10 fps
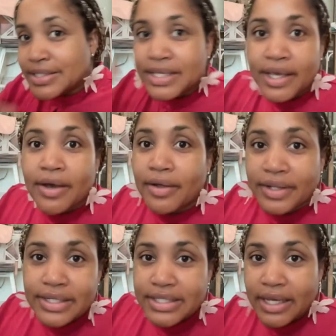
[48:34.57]
to get all
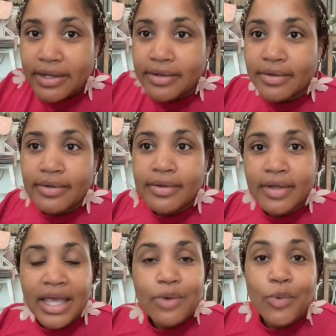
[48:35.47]
of this done
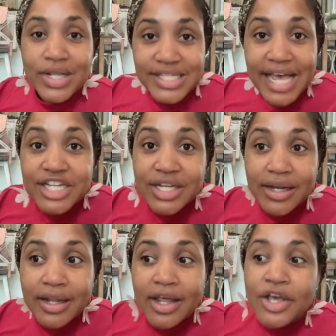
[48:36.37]
in one session.